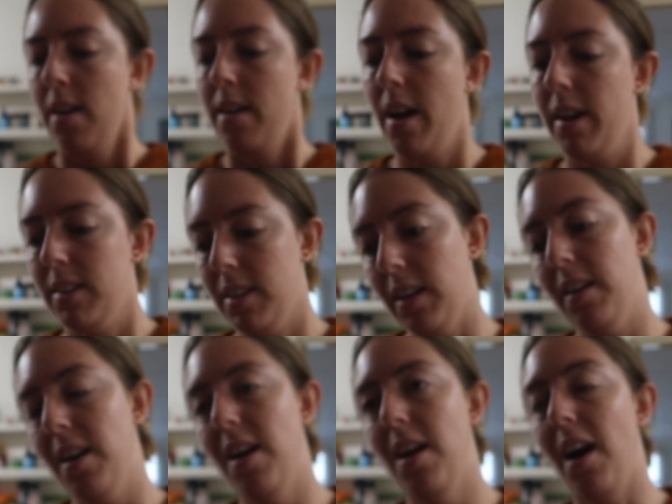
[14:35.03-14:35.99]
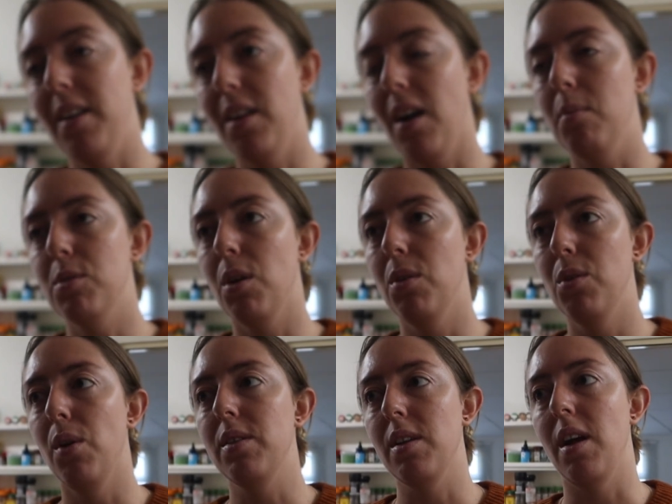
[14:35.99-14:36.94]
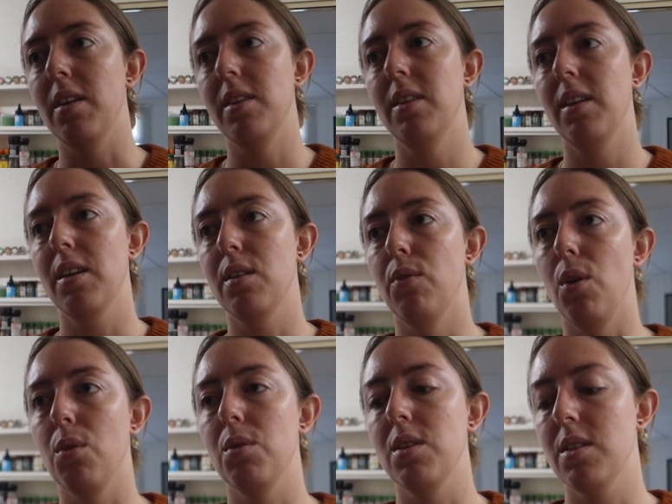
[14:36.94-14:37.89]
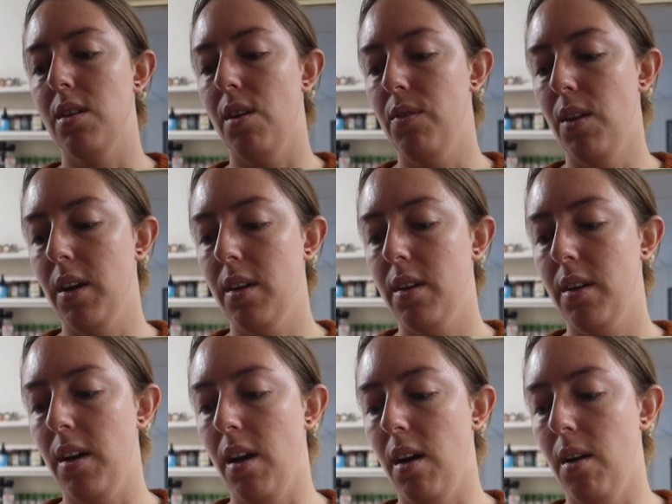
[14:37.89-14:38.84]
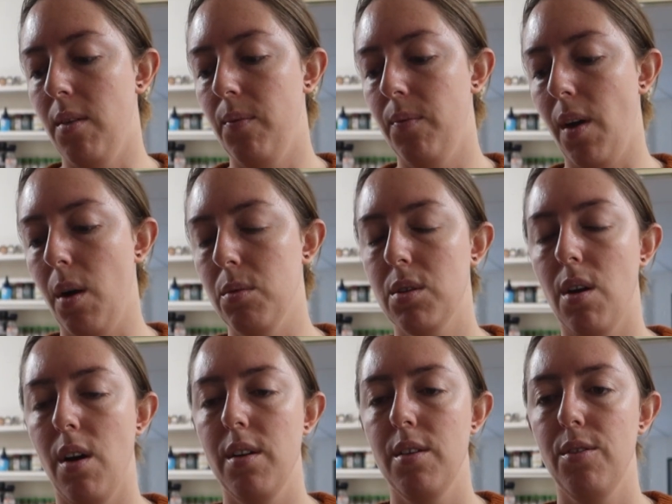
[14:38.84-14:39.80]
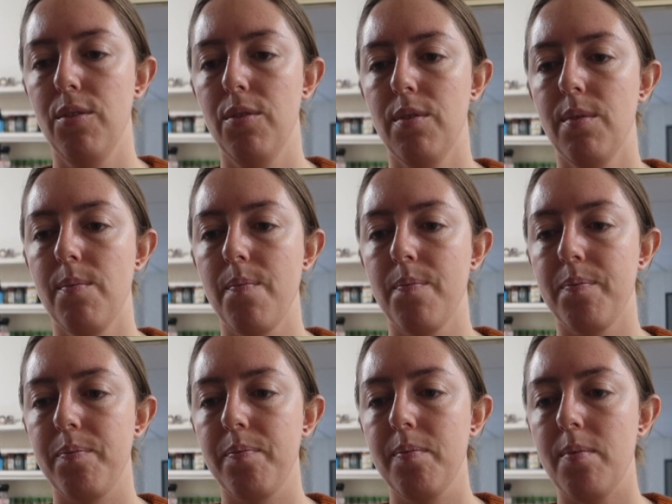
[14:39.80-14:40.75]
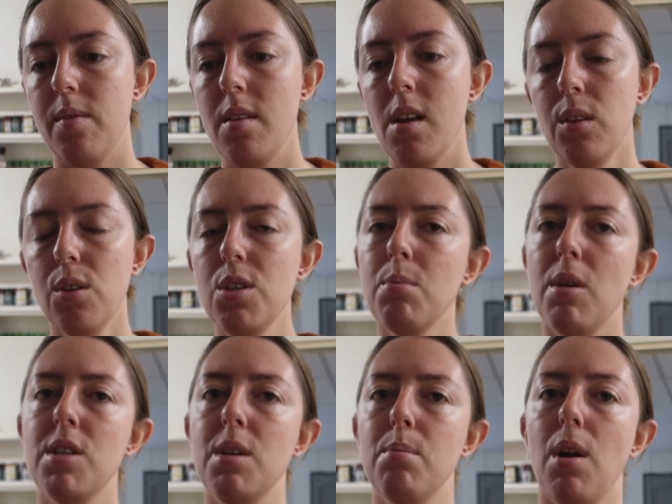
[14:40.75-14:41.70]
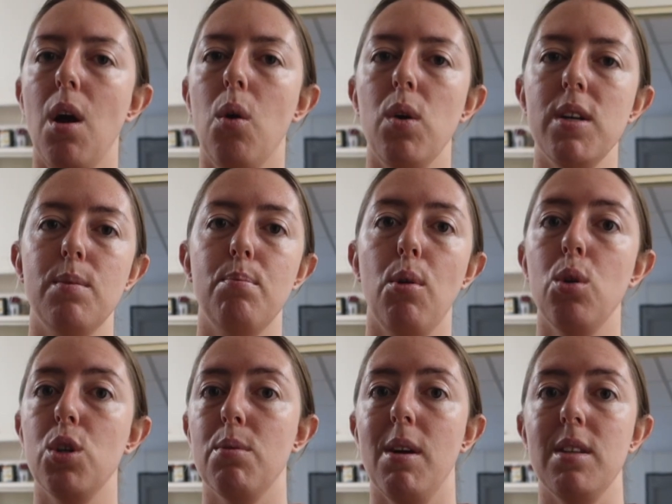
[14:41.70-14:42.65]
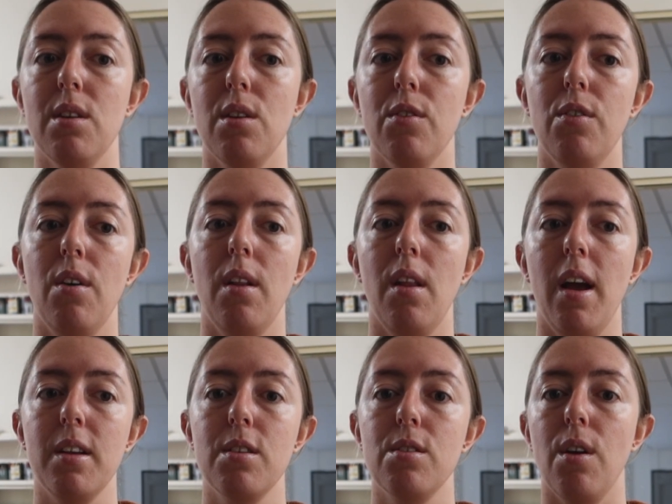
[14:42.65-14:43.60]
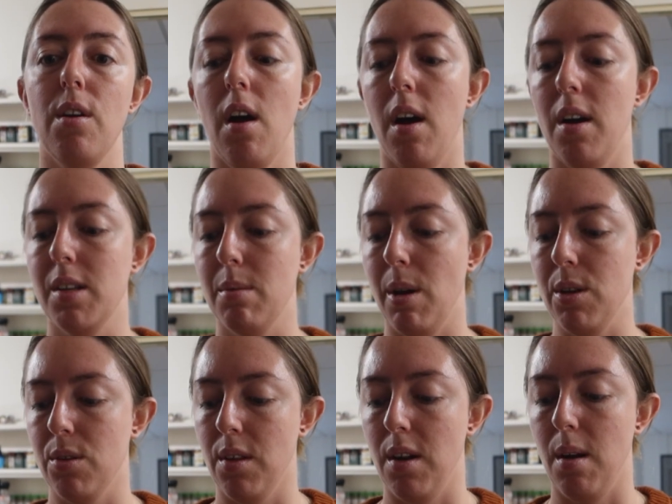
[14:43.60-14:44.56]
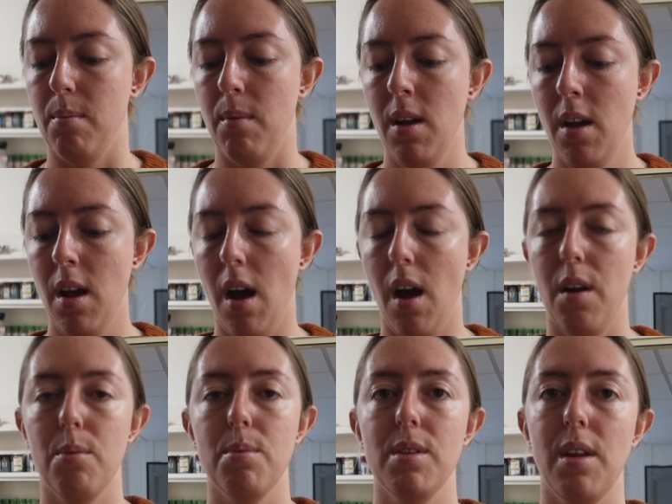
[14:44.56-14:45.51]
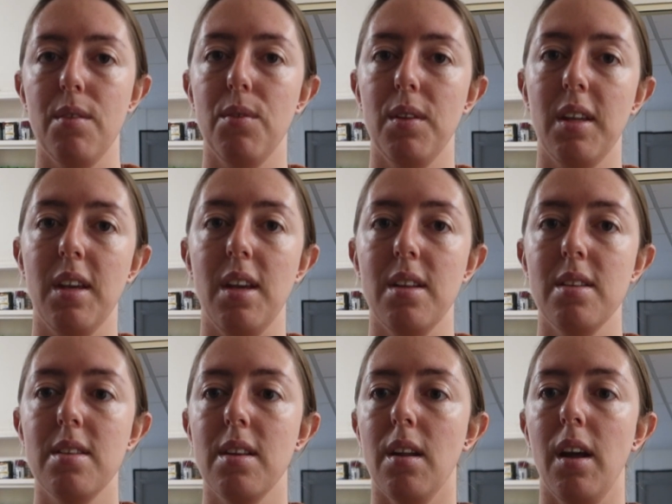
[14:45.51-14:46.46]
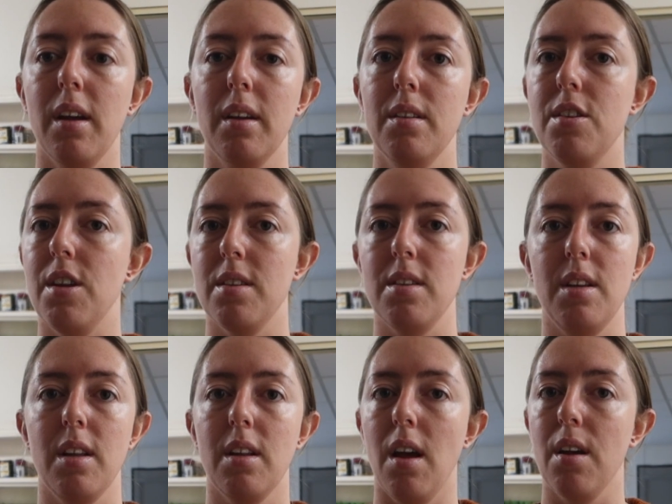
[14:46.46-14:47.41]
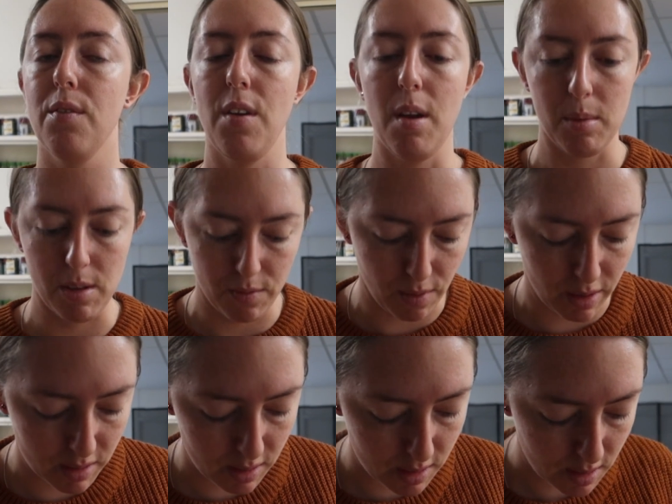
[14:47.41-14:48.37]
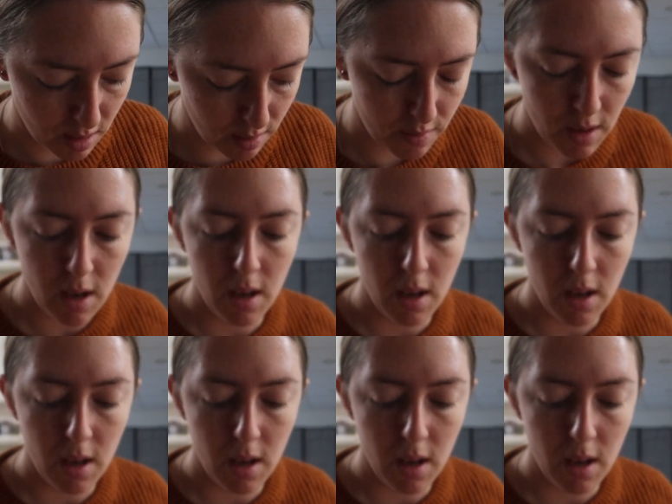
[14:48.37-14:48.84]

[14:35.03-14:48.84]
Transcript: Next thing, I'm so annoyed that I didn't get to vlog all this stuff. Like, I was kind of losing my shit, but I always push myself like so hard to make sure that I'm 100% with the kids and like Jessie and like family and friends and stuff.